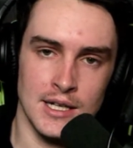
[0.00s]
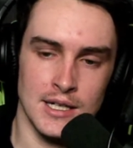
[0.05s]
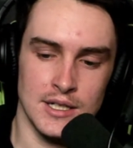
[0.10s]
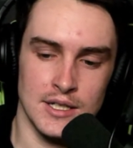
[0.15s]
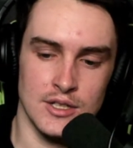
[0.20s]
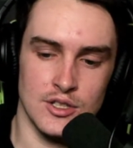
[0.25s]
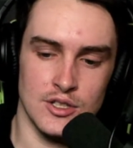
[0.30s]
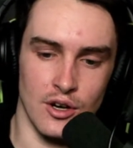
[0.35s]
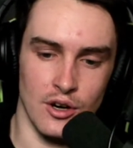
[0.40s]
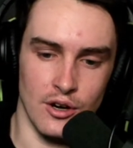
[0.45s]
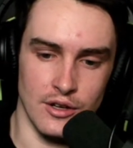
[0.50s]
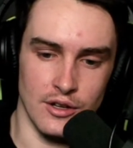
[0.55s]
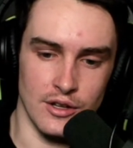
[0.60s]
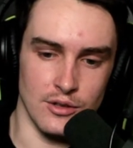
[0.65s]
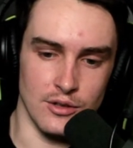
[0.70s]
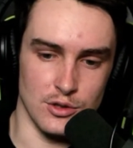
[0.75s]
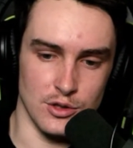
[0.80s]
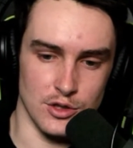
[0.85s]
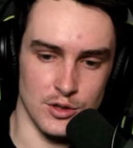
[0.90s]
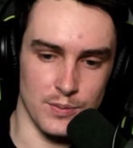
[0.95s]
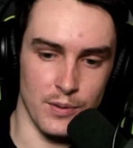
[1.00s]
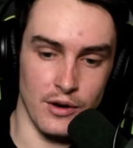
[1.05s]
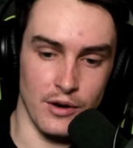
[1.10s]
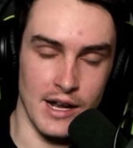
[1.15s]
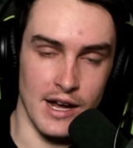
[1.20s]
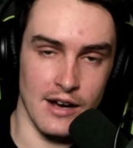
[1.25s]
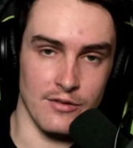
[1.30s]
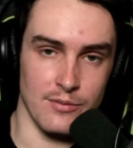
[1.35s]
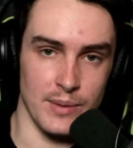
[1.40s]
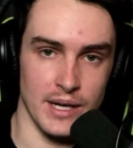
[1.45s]
So there was a spot
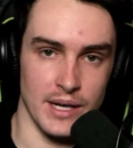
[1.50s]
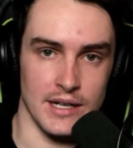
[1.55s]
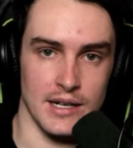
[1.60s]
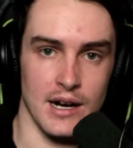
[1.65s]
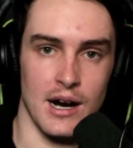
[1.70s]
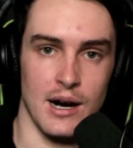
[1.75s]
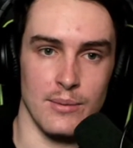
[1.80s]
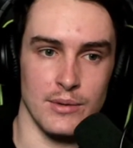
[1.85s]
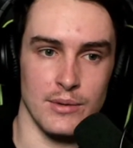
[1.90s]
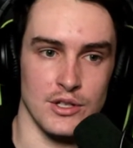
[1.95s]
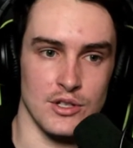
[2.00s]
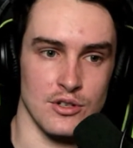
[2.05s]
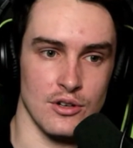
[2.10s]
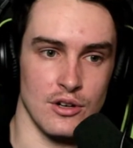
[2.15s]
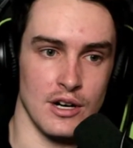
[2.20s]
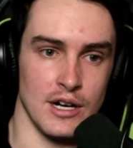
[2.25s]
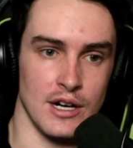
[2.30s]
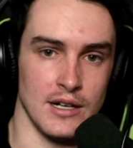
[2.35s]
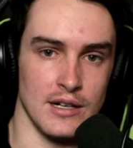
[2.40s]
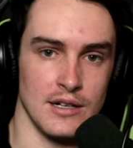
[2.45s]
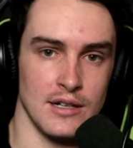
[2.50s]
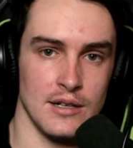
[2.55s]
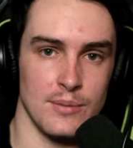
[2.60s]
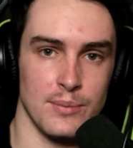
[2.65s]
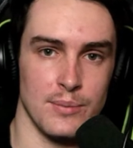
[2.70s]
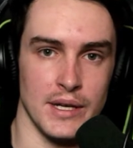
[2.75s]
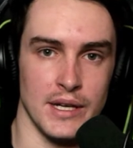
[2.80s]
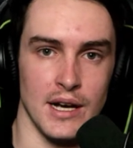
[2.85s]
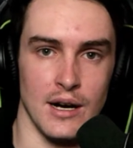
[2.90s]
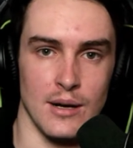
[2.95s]
now for me and Kami to try and
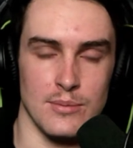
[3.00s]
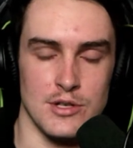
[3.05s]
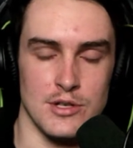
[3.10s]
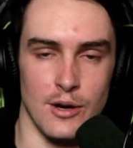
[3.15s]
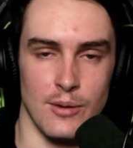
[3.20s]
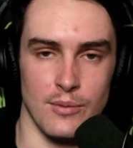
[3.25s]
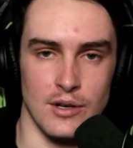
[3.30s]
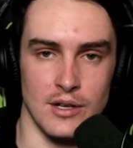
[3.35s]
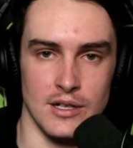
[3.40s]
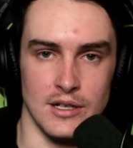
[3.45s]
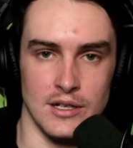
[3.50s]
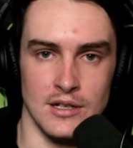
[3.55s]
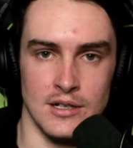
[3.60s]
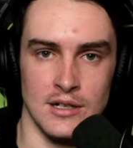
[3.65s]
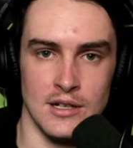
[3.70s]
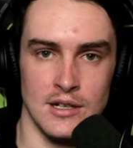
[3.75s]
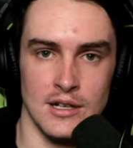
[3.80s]
pick up someone, and